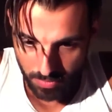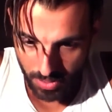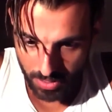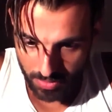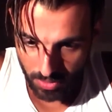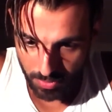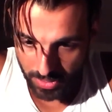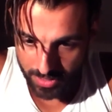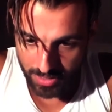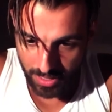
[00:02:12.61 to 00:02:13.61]
but to me
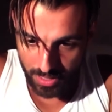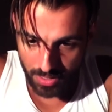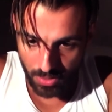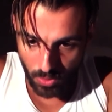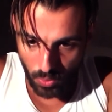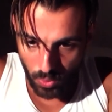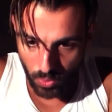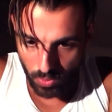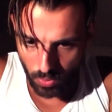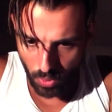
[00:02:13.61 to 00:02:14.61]
it's like,
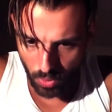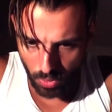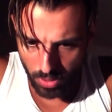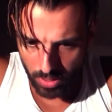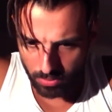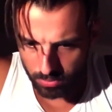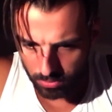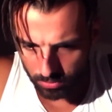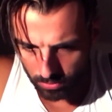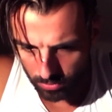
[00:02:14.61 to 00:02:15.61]
whoa, okay.
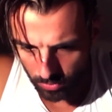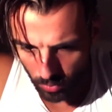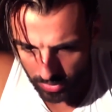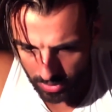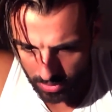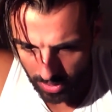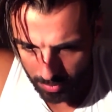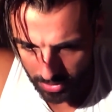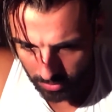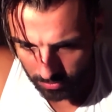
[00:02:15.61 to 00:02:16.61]
Weird things are
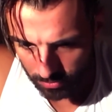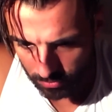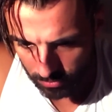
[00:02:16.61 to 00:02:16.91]
happening.